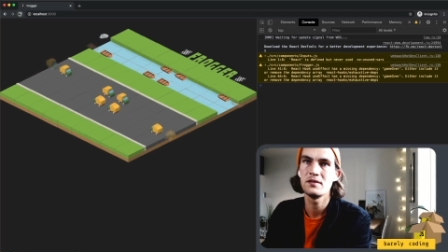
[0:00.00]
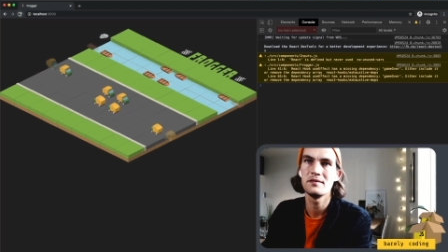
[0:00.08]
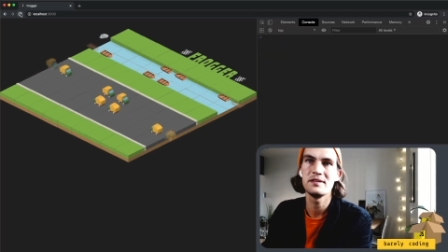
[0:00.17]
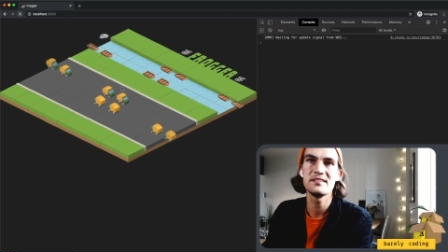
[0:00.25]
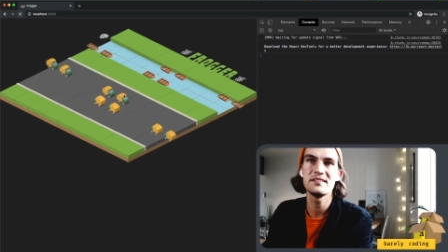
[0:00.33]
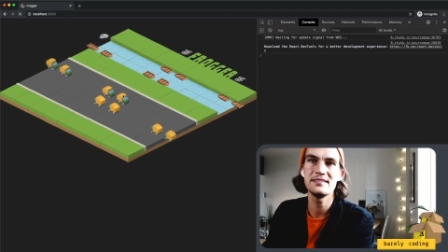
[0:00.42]

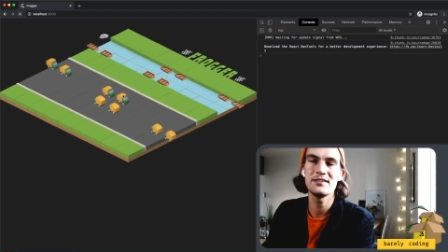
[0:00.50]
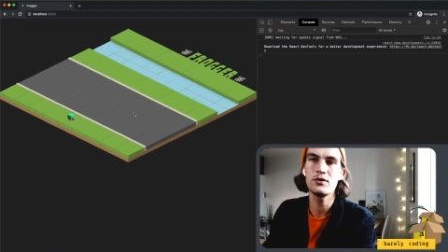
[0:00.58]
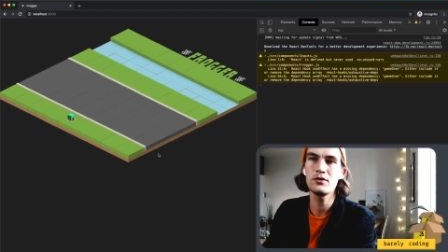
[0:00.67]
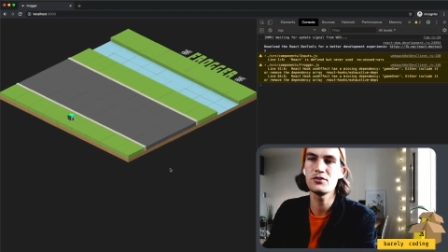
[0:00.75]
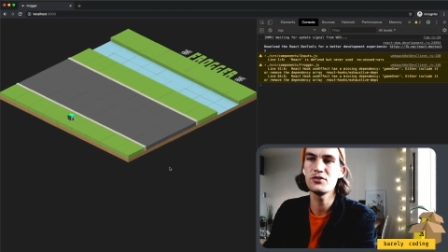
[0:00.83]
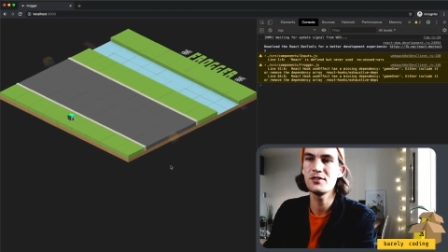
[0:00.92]
It's
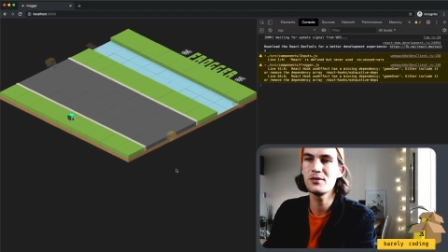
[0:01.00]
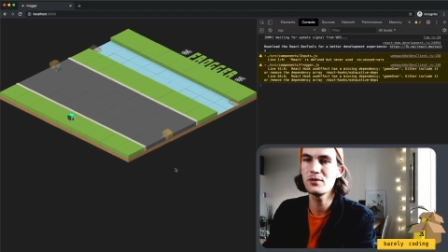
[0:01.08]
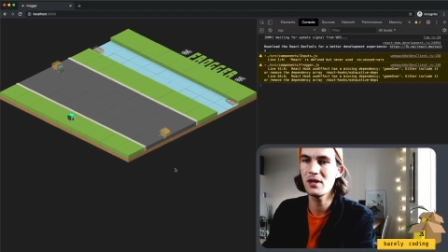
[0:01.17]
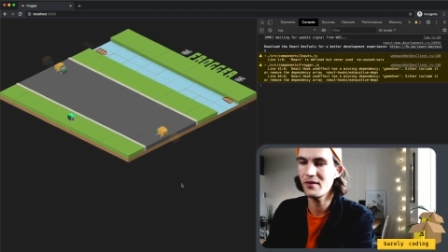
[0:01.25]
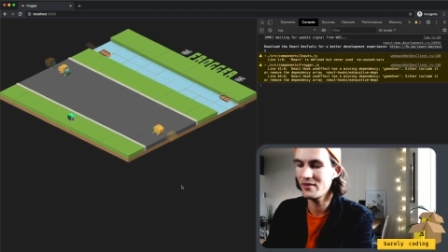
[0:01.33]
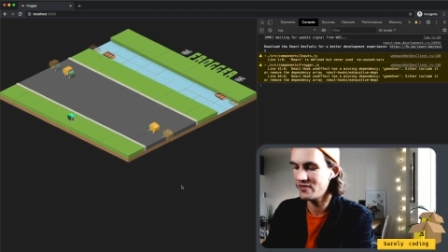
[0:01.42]
hard to know now
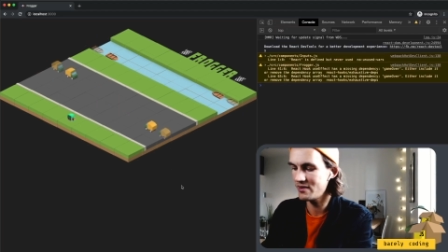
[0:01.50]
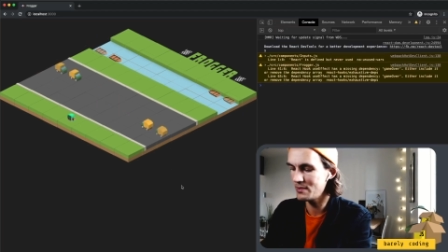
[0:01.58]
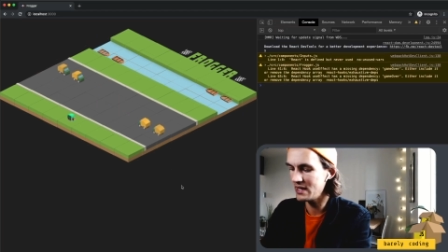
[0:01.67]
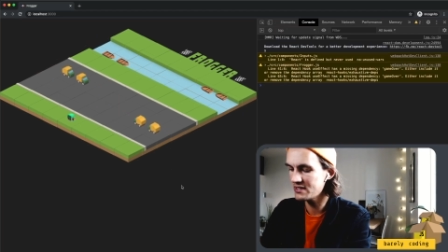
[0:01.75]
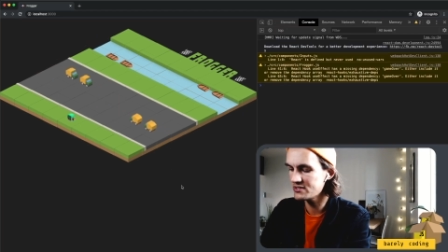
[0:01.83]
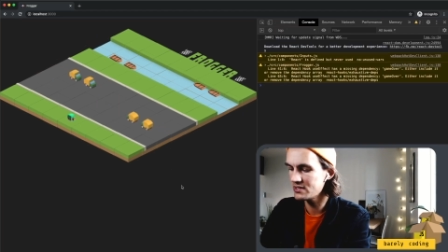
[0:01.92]
if I'm
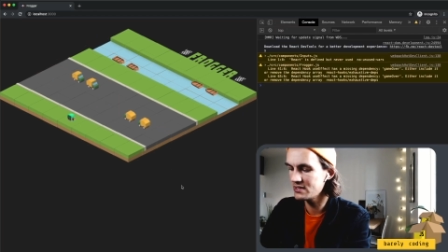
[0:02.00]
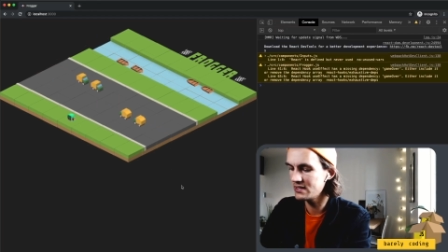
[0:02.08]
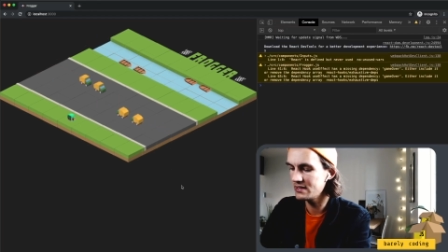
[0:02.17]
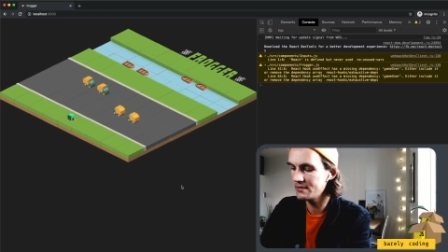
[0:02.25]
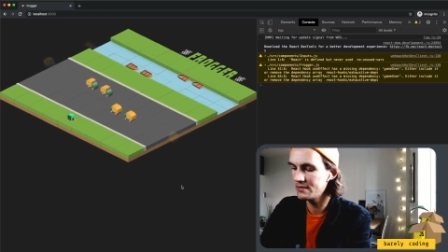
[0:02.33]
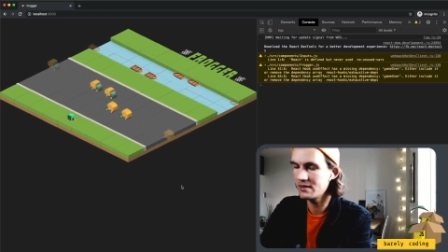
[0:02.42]
actually,
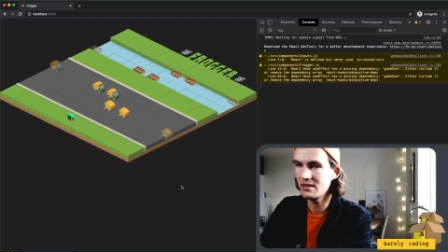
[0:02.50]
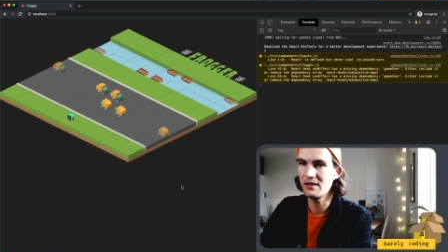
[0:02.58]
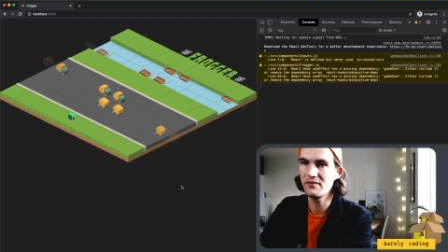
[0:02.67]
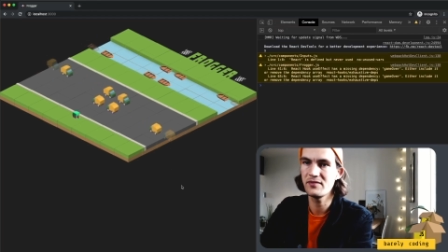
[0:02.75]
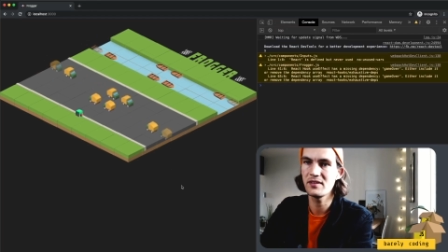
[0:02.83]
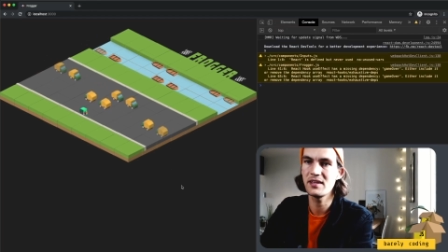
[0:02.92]
if
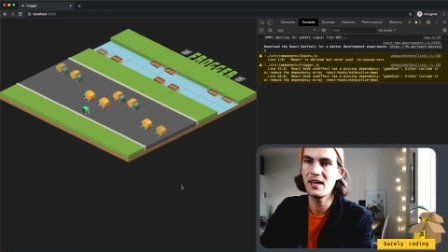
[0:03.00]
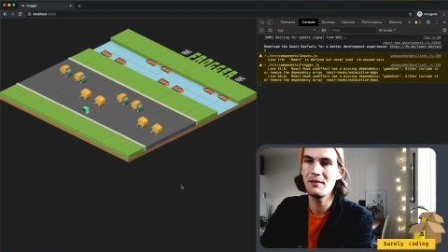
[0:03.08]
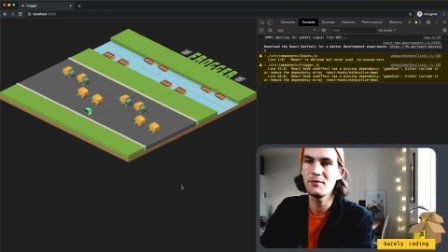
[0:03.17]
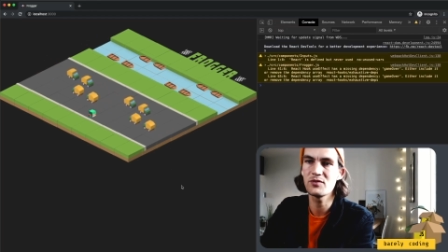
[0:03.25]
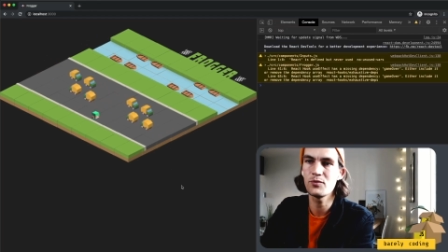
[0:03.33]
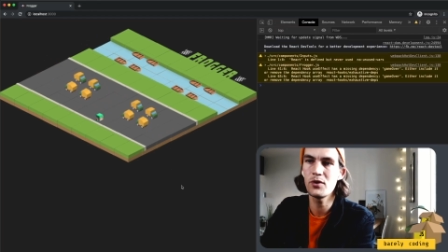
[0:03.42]
the game
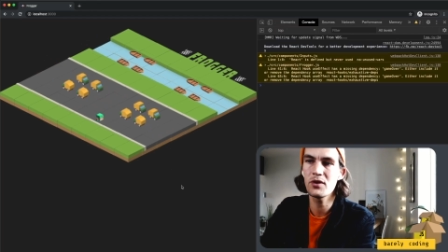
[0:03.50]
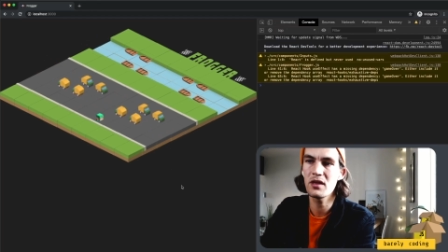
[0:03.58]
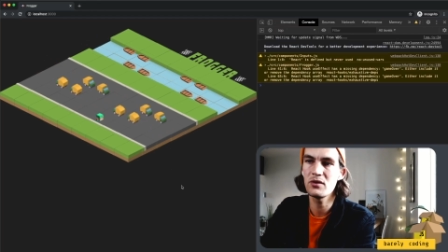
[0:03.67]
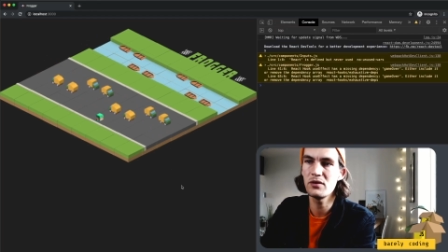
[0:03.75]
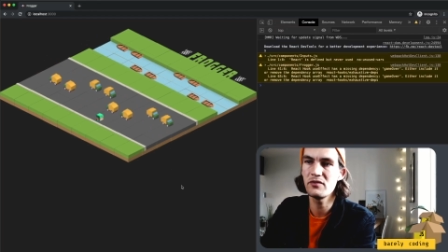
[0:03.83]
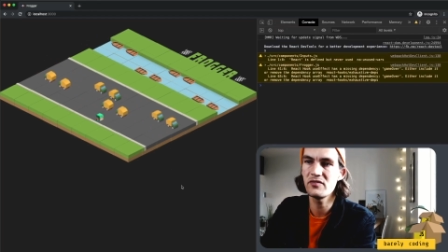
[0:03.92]
is working
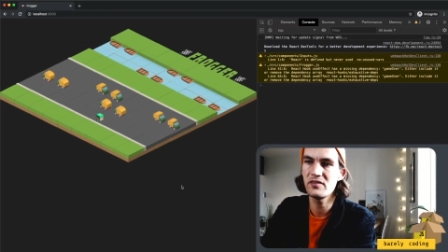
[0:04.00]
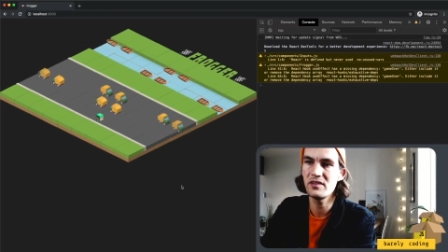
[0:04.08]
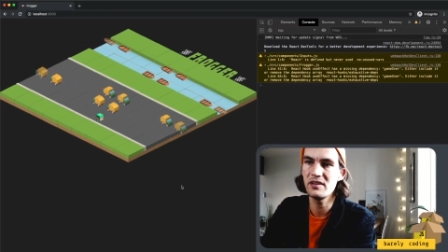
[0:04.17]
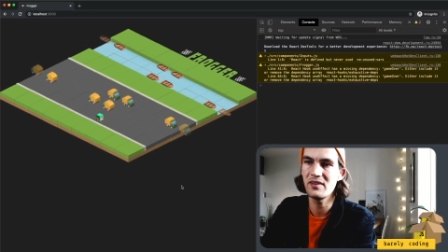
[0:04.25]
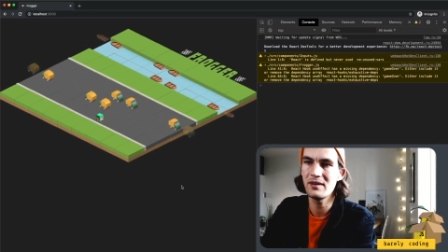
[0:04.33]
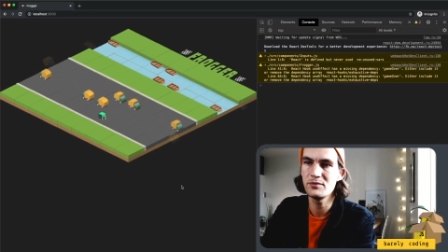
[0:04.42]
or if
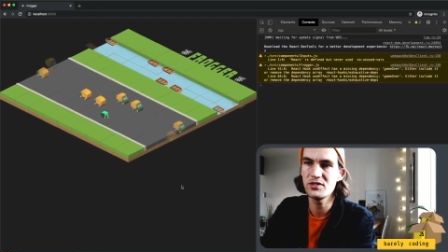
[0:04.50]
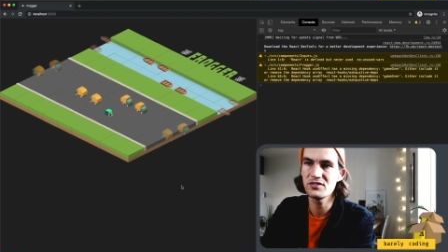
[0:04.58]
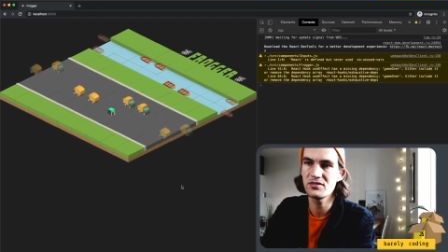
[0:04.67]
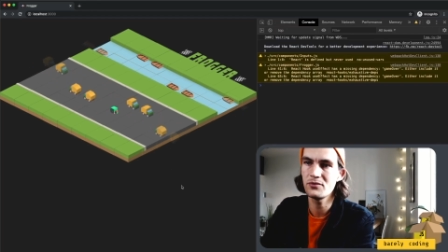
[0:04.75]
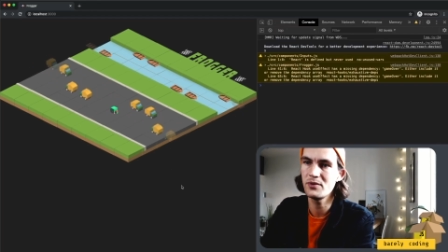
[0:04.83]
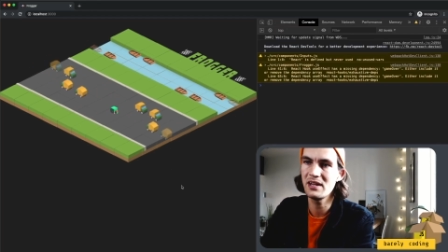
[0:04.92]
I'm just
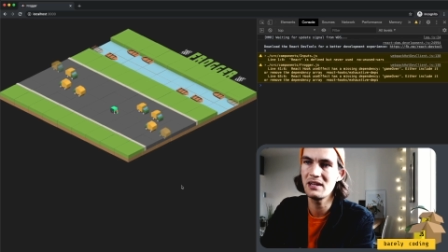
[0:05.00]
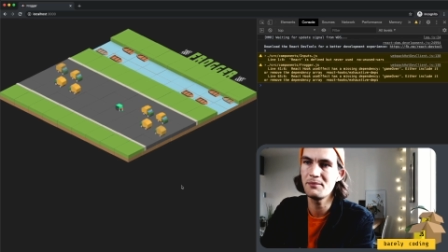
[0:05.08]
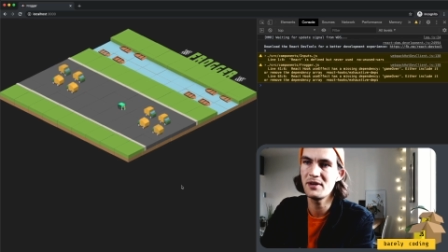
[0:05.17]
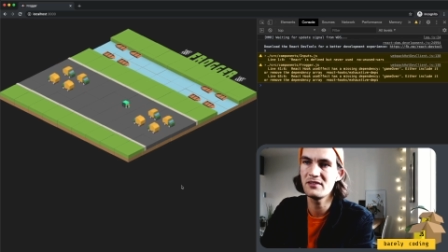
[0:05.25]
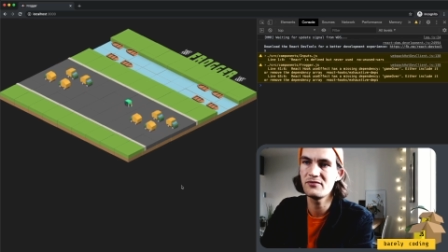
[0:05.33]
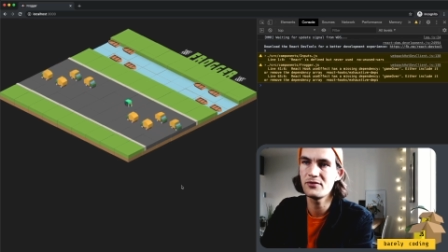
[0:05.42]
a really
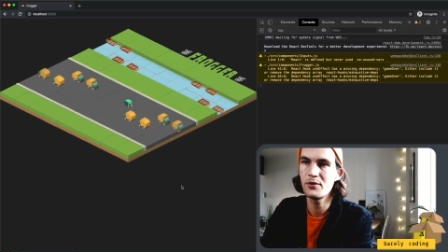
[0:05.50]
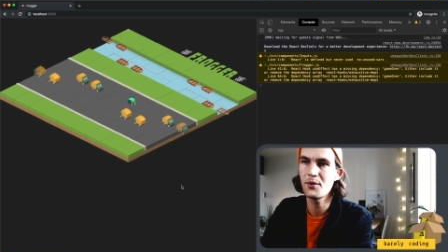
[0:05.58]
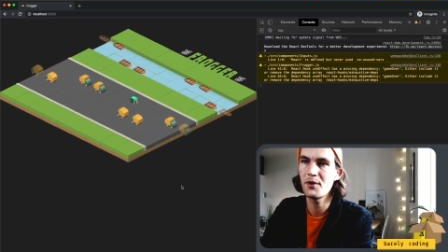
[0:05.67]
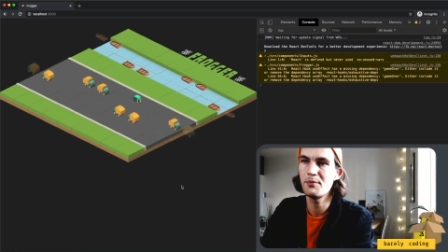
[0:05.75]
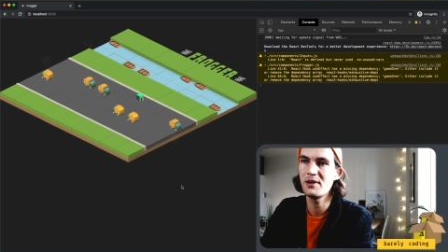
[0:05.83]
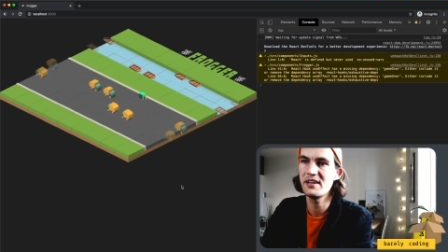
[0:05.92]
bad Frogger
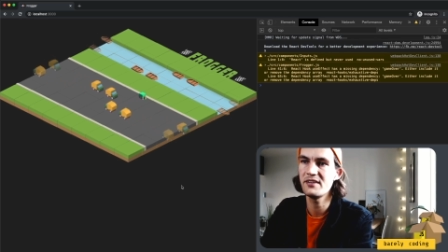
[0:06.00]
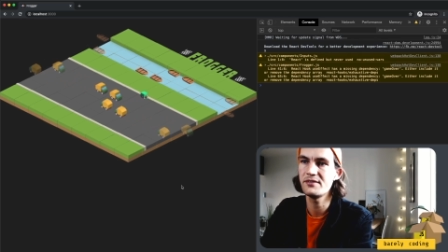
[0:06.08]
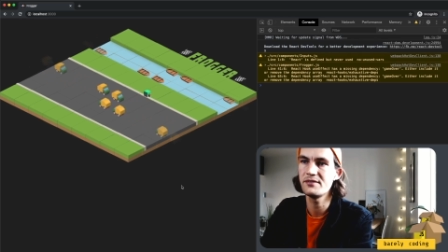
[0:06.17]
player.